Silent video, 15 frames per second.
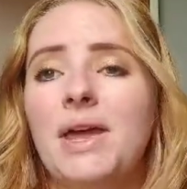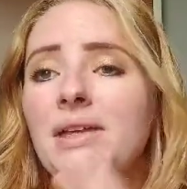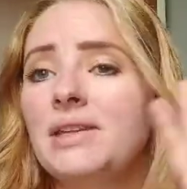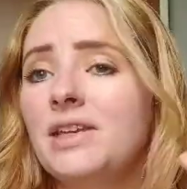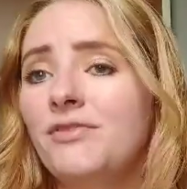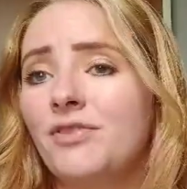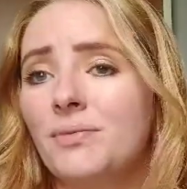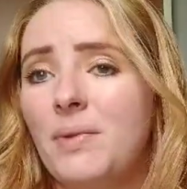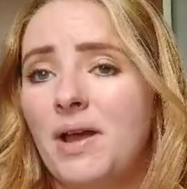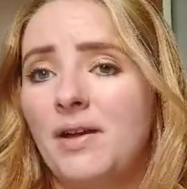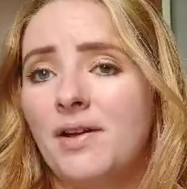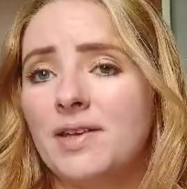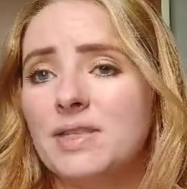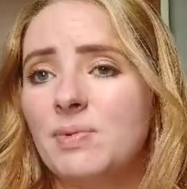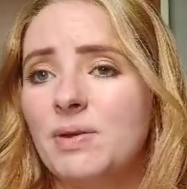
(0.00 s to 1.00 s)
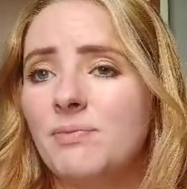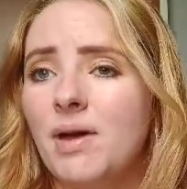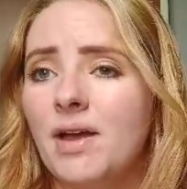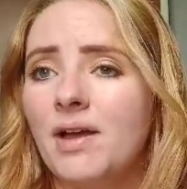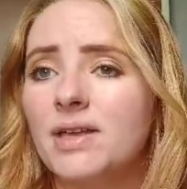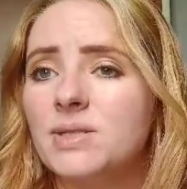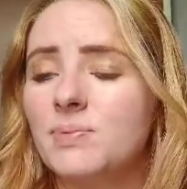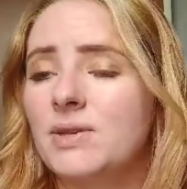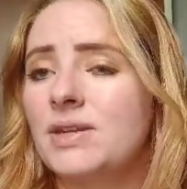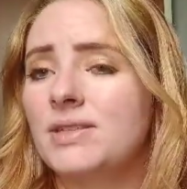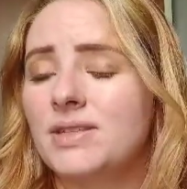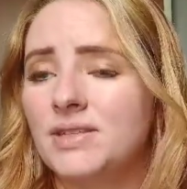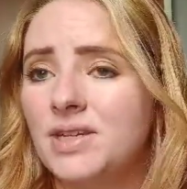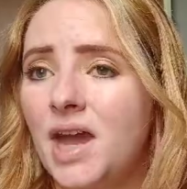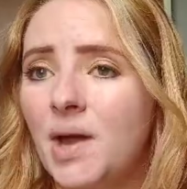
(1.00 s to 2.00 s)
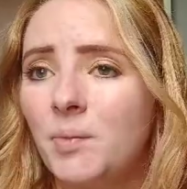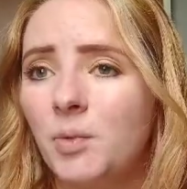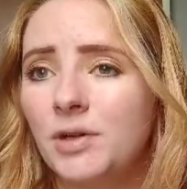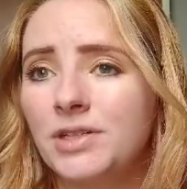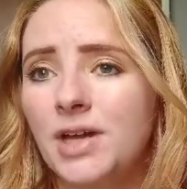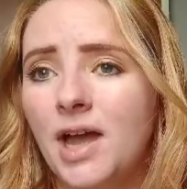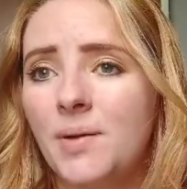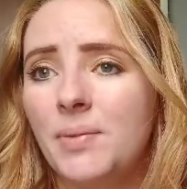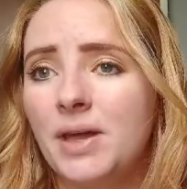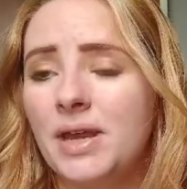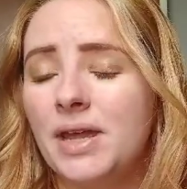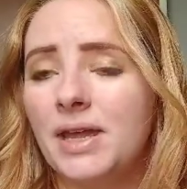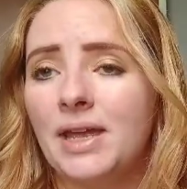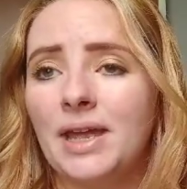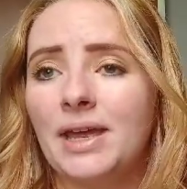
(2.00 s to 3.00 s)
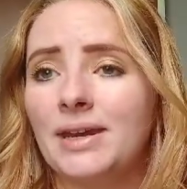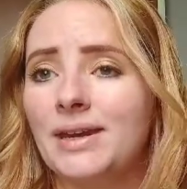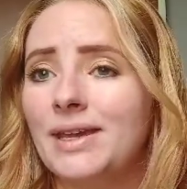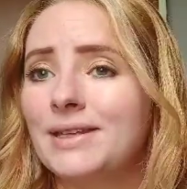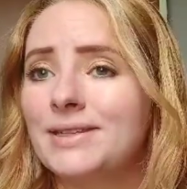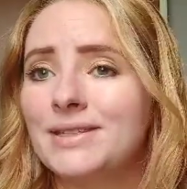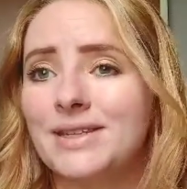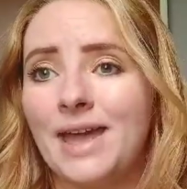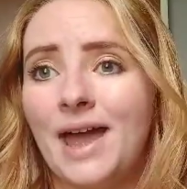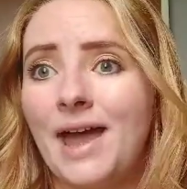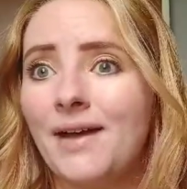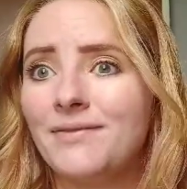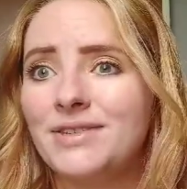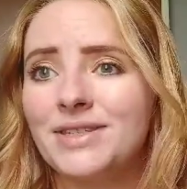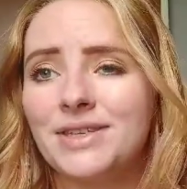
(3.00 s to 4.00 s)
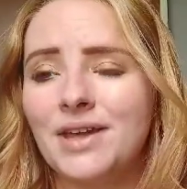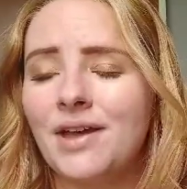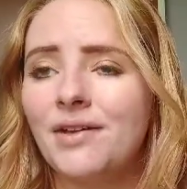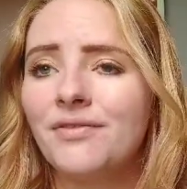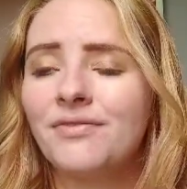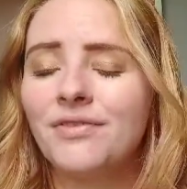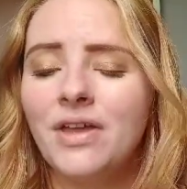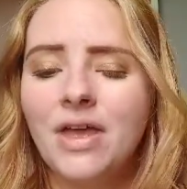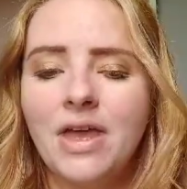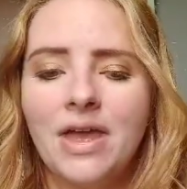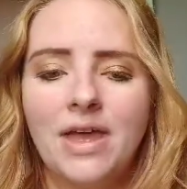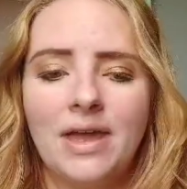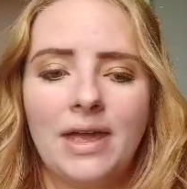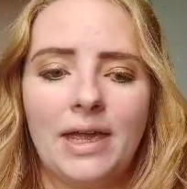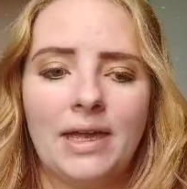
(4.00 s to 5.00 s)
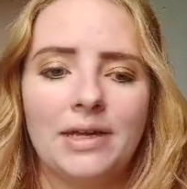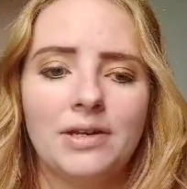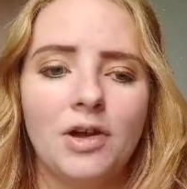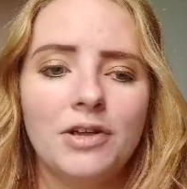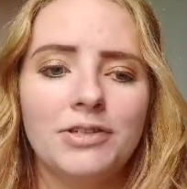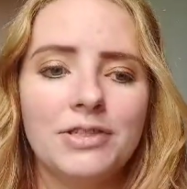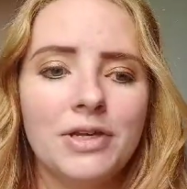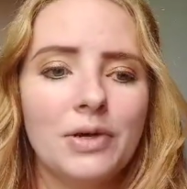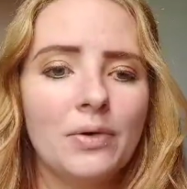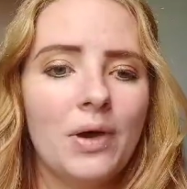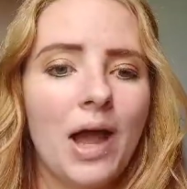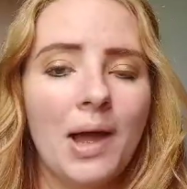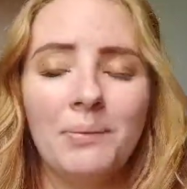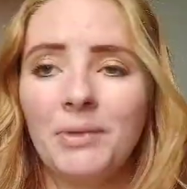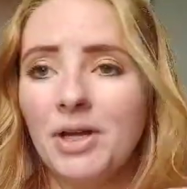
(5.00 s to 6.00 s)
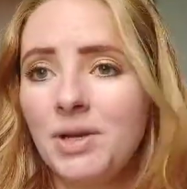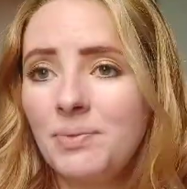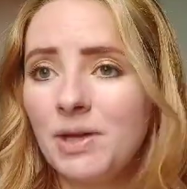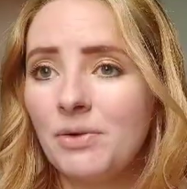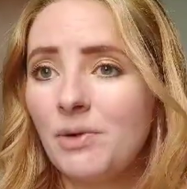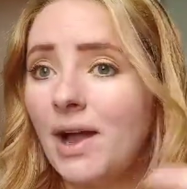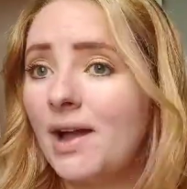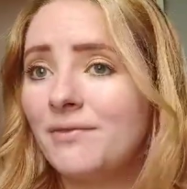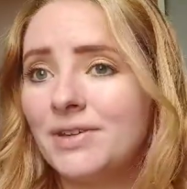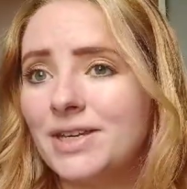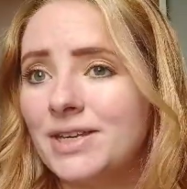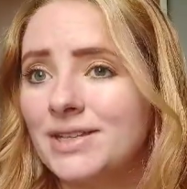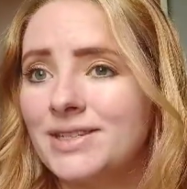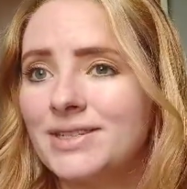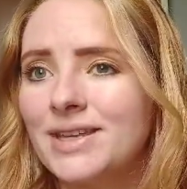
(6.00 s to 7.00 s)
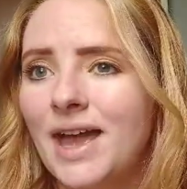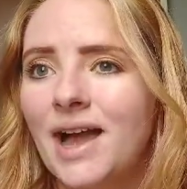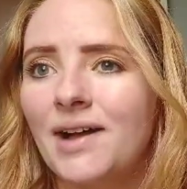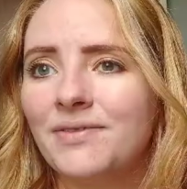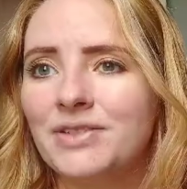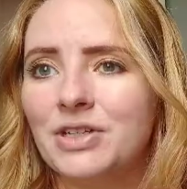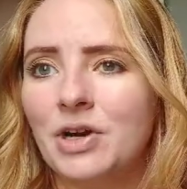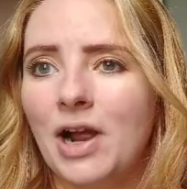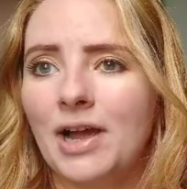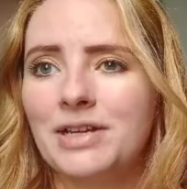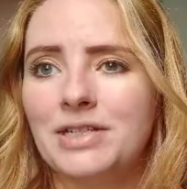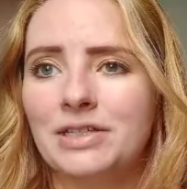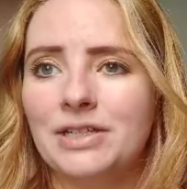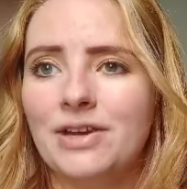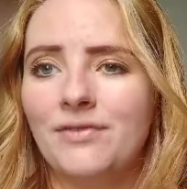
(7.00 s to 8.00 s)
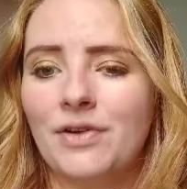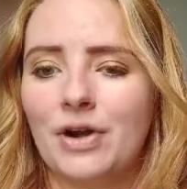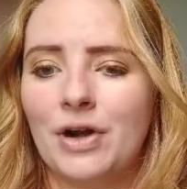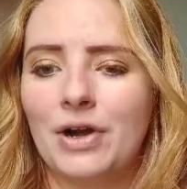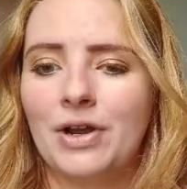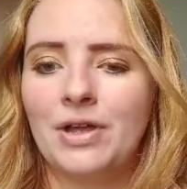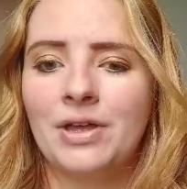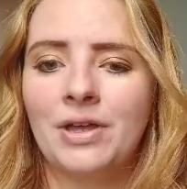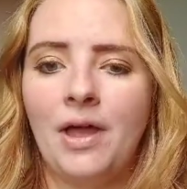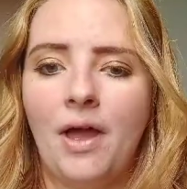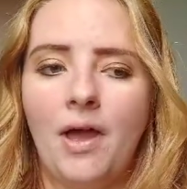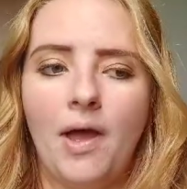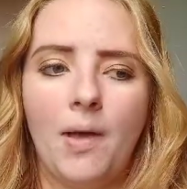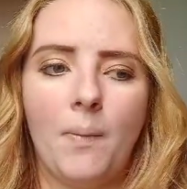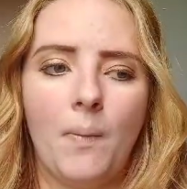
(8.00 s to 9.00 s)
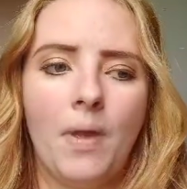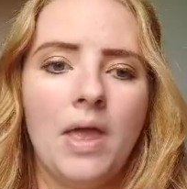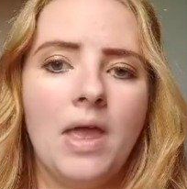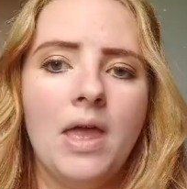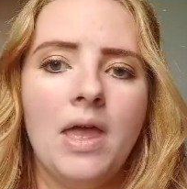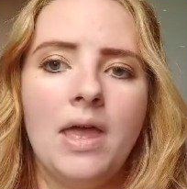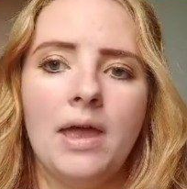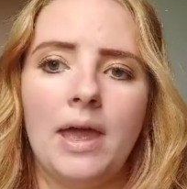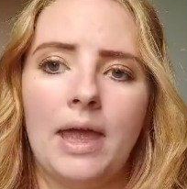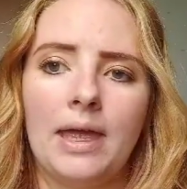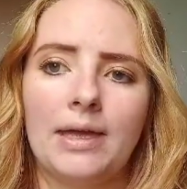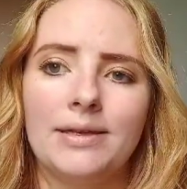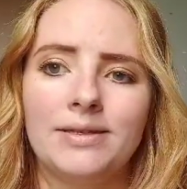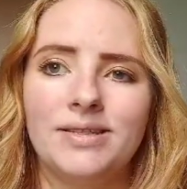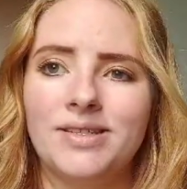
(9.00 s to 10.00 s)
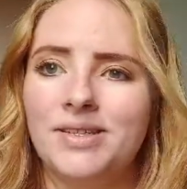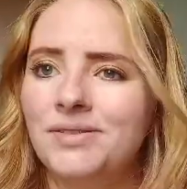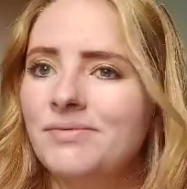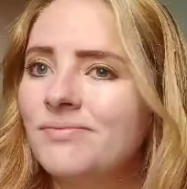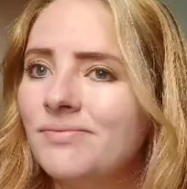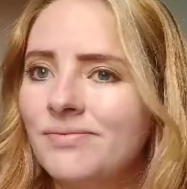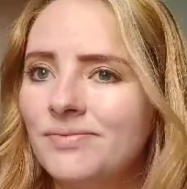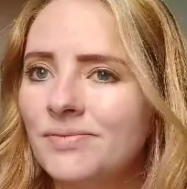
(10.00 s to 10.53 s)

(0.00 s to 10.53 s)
mainly for my husband. My husband is a type 1 diabetic and needs to have stuff. And also I'm going to be ravenous after I deliver. And